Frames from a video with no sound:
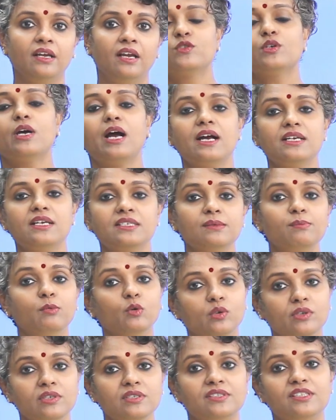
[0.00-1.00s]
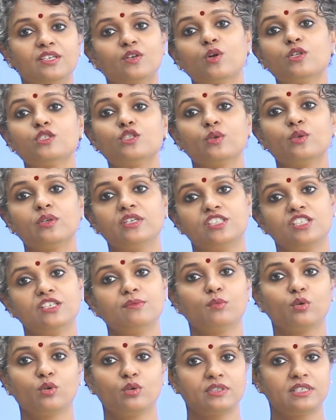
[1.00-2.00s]
So as a bonus, they're also rich in
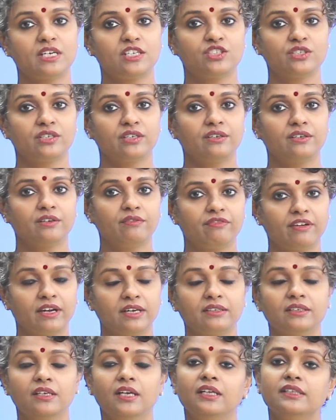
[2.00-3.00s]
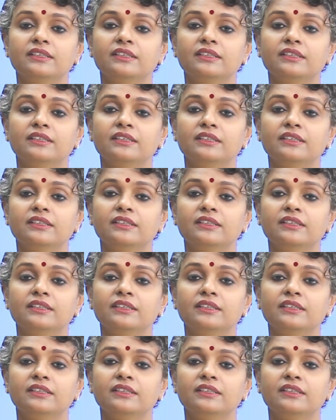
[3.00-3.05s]
monounsaturated fat.